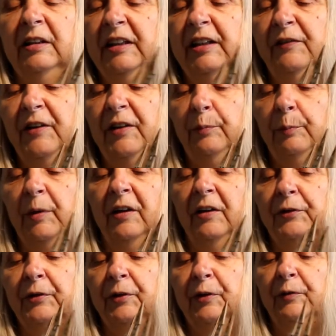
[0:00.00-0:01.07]
leave this
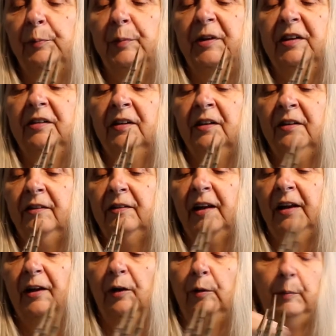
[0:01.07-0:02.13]
part off, but it does
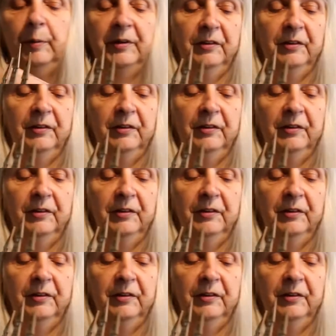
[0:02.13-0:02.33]
help.